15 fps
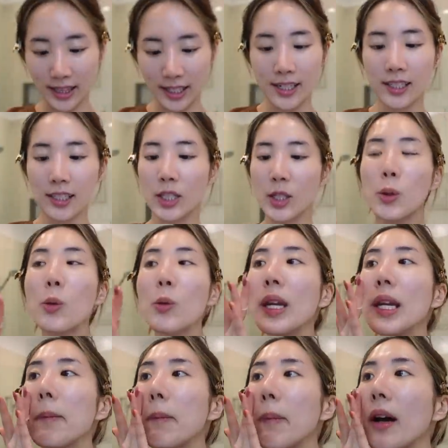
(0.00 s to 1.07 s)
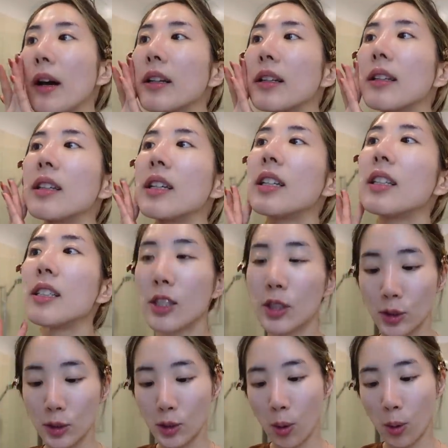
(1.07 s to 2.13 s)
a little gooey, but it's
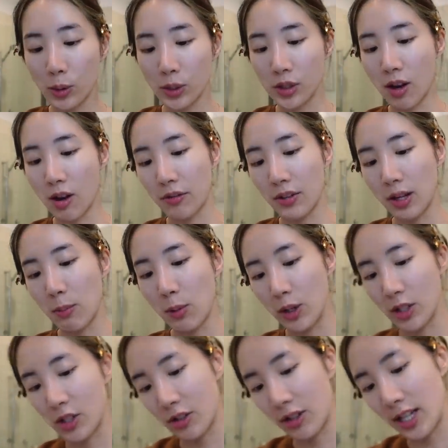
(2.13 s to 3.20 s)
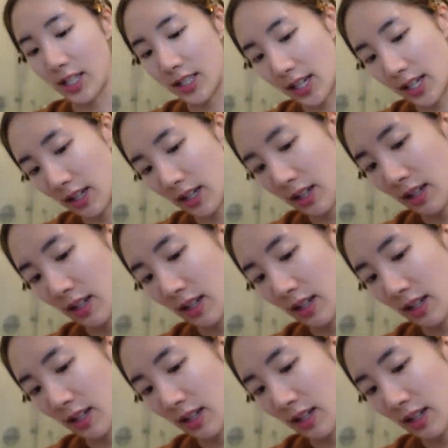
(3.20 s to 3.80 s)
so soft and moisturizing.